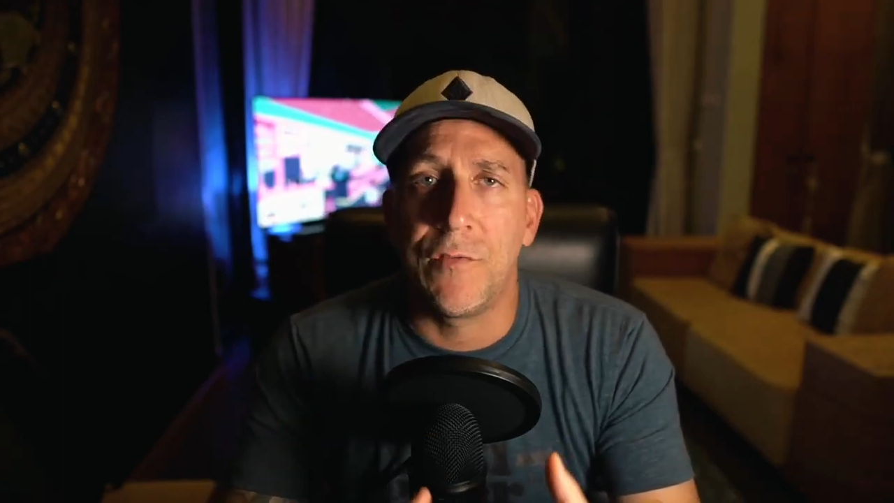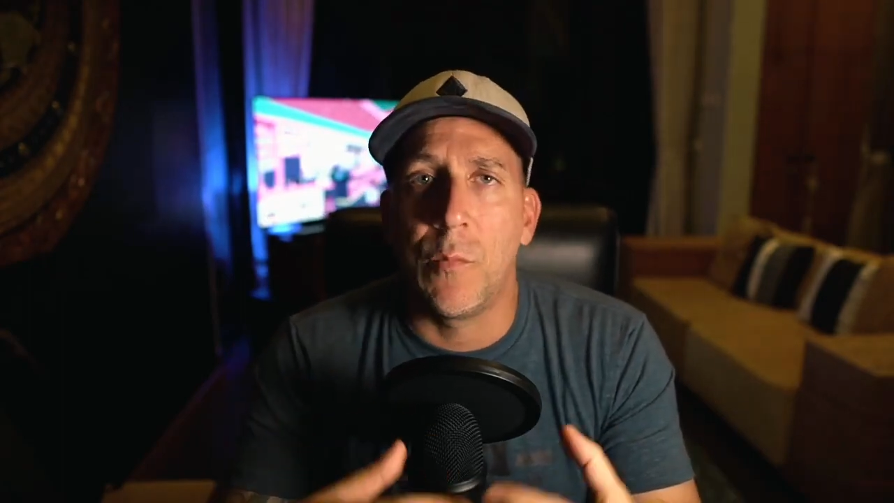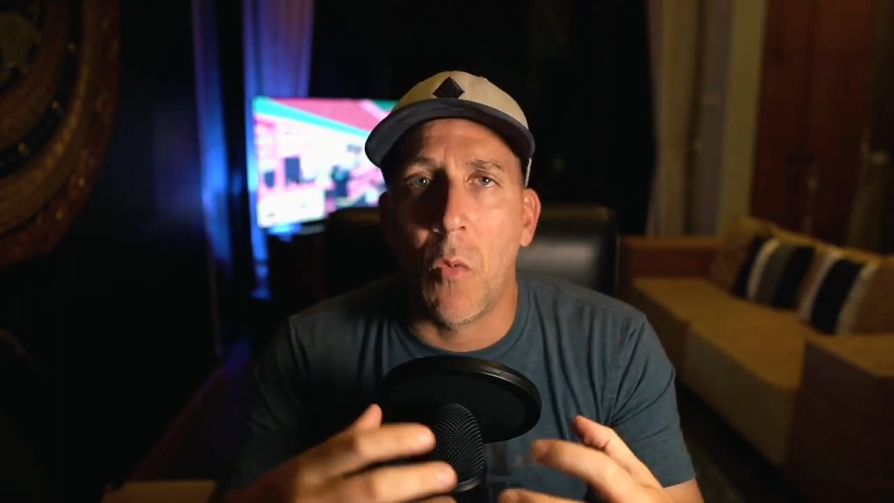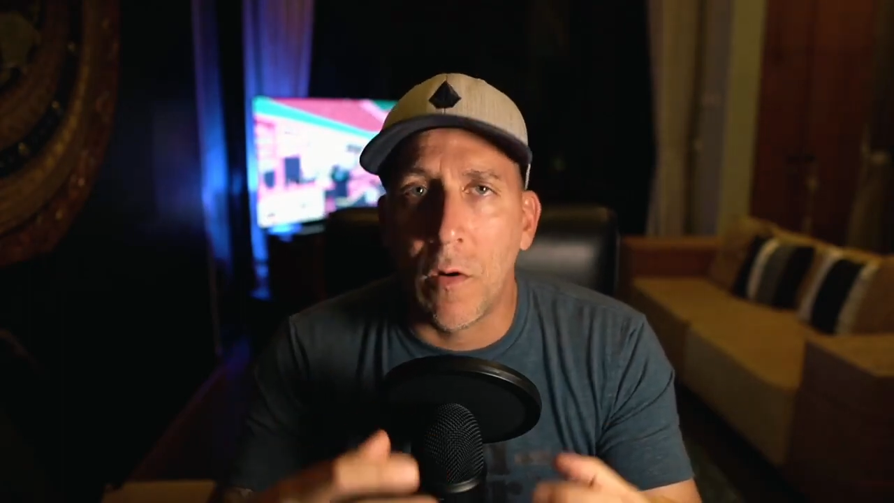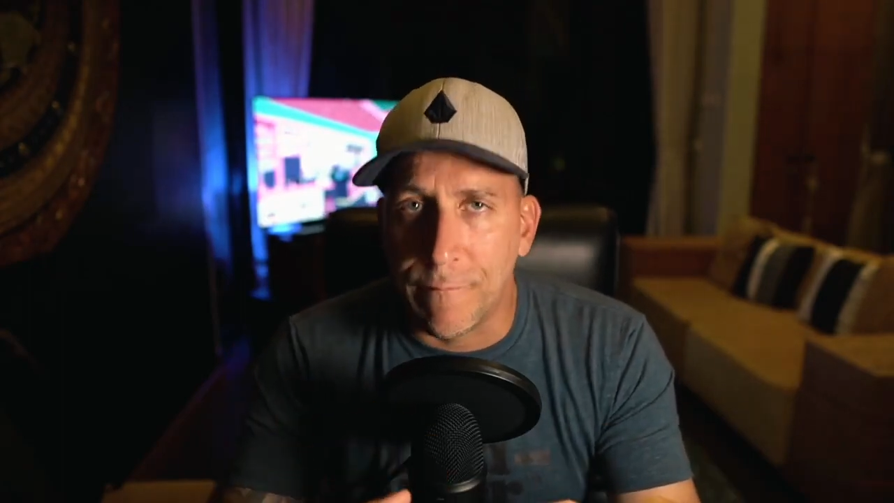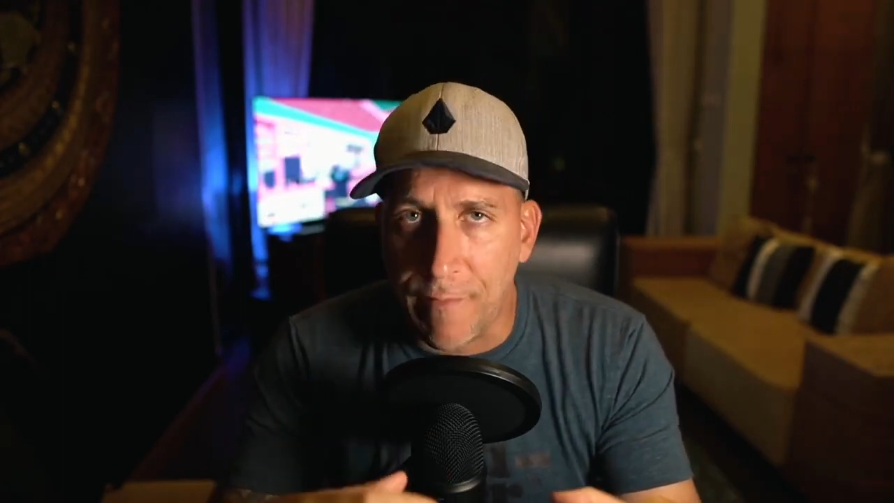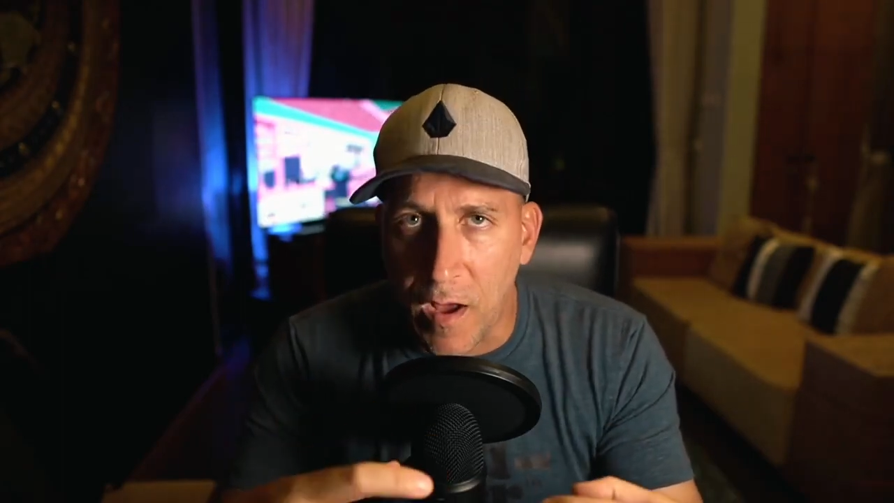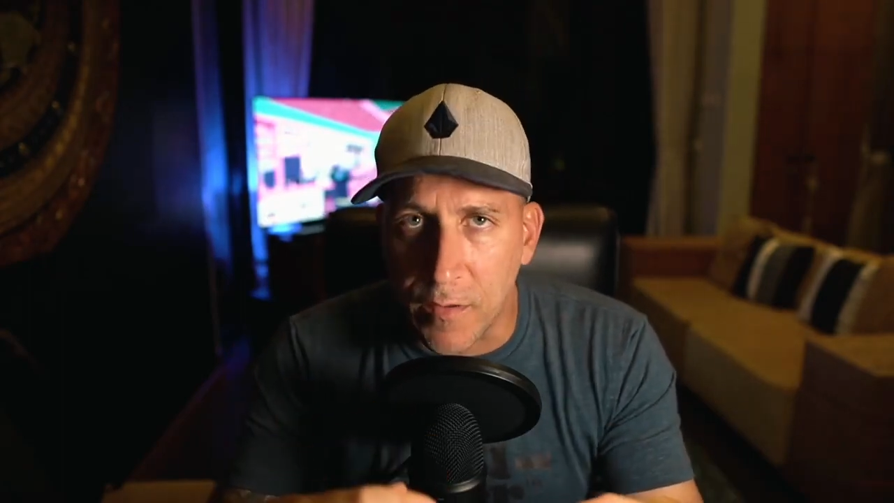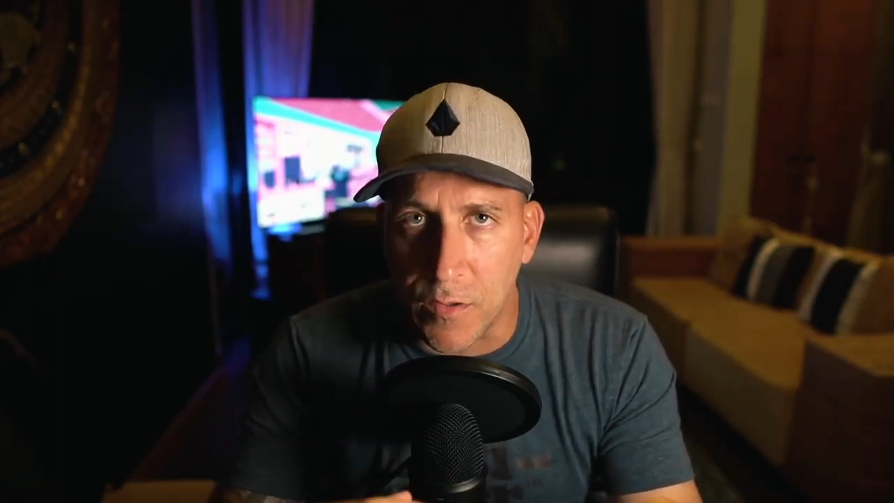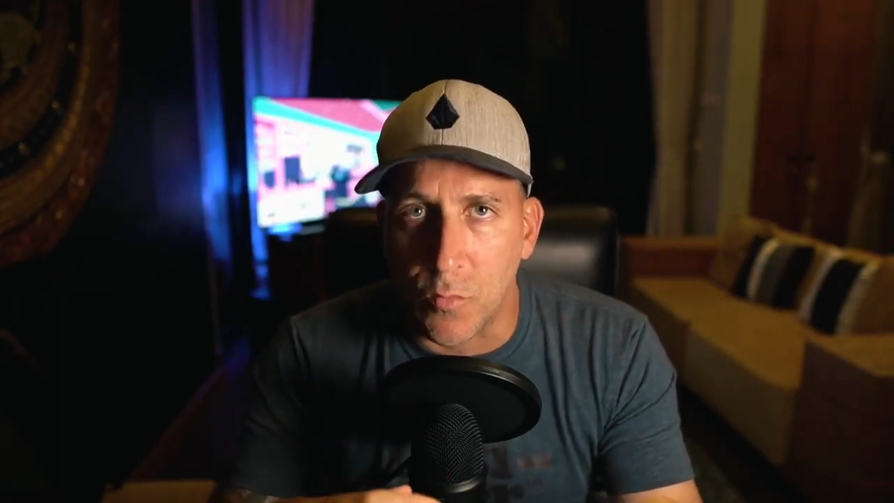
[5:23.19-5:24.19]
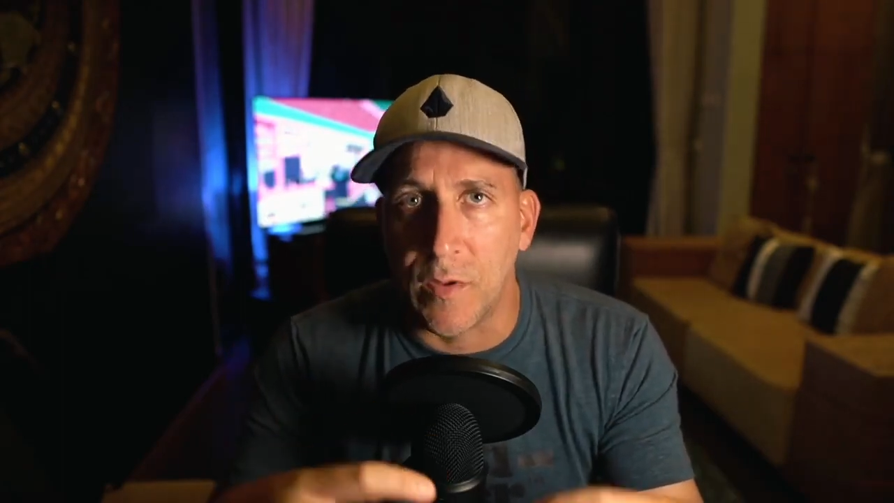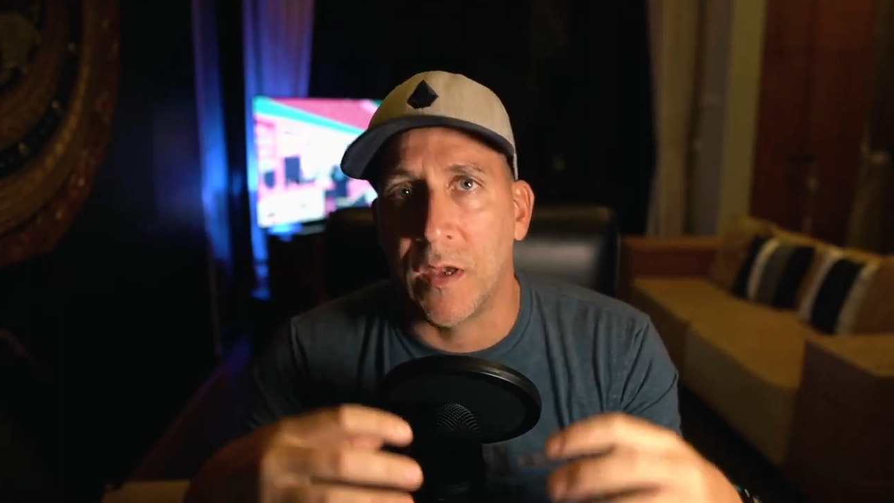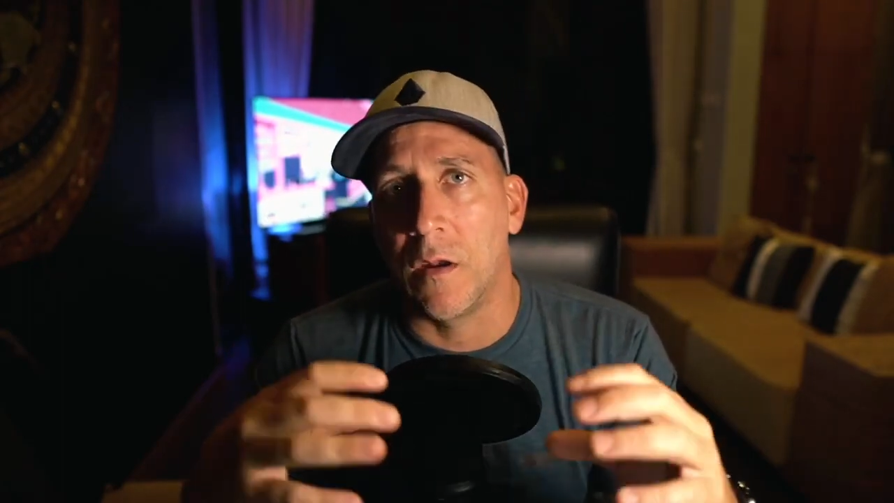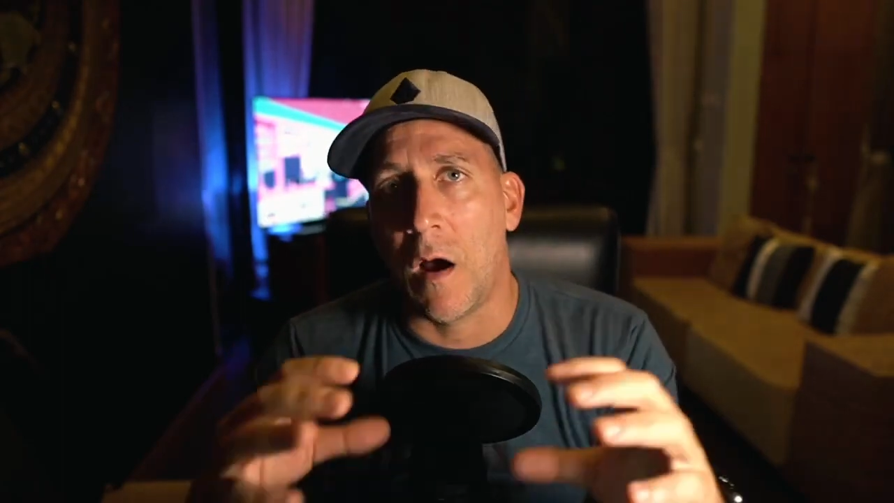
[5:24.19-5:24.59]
the more value we could